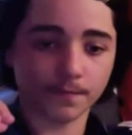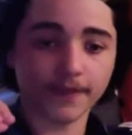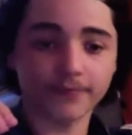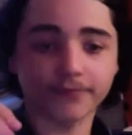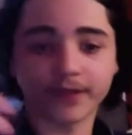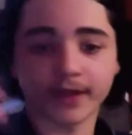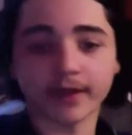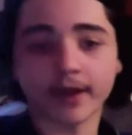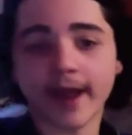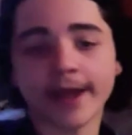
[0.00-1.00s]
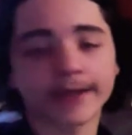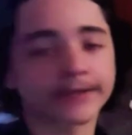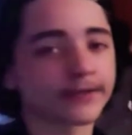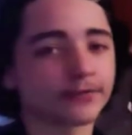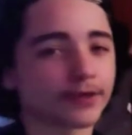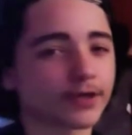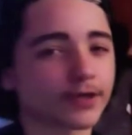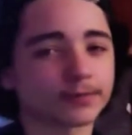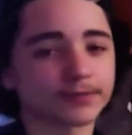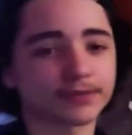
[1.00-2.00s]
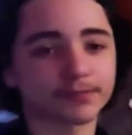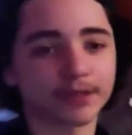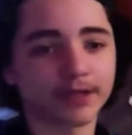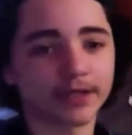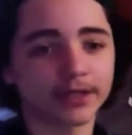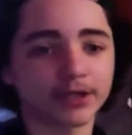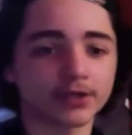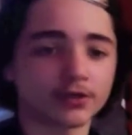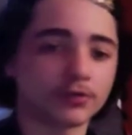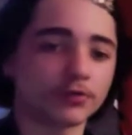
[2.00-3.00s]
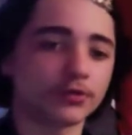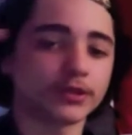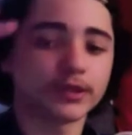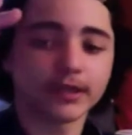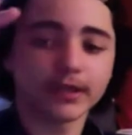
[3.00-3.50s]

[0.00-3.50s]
if they're active when it comes to playing, you know, and